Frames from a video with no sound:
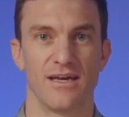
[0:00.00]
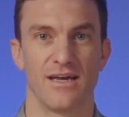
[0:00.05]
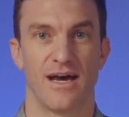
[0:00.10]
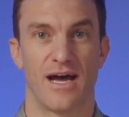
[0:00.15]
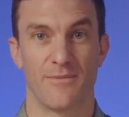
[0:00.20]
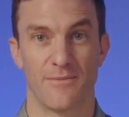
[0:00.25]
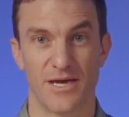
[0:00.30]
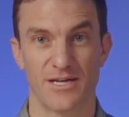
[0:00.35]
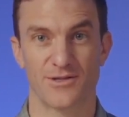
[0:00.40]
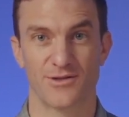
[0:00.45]

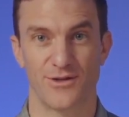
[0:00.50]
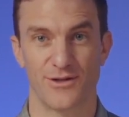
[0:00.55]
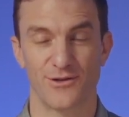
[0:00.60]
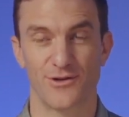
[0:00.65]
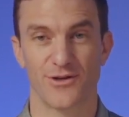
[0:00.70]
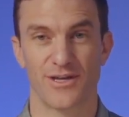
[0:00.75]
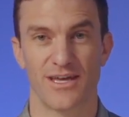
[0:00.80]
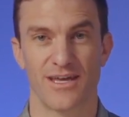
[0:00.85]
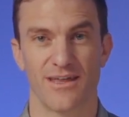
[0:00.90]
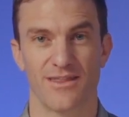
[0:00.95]
I'm actually
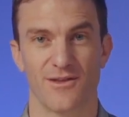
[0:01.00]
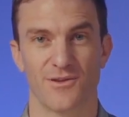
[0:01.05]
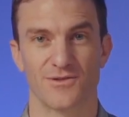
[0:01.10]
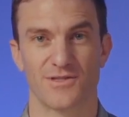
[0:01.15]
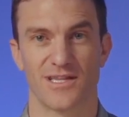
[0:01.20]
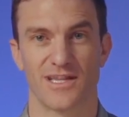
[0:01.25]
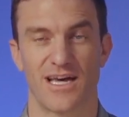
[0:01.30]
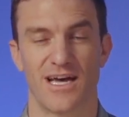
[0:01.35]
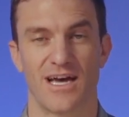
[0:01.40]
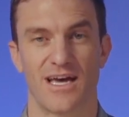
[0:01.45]
looking at those
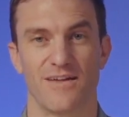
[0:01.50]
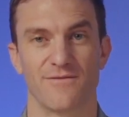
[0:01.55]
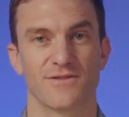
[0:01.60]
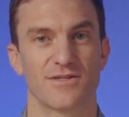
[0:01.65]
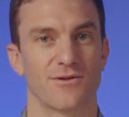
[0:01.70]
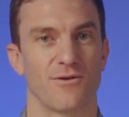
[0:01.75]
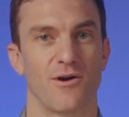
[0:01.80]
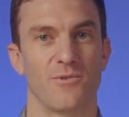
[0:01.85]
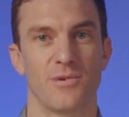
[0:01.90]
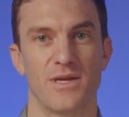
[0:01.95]
live,
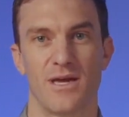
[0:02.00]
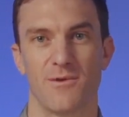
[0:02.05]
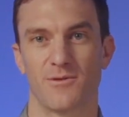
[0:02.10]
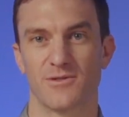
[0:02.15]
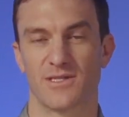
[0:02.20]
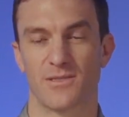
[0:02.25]
so I'll be able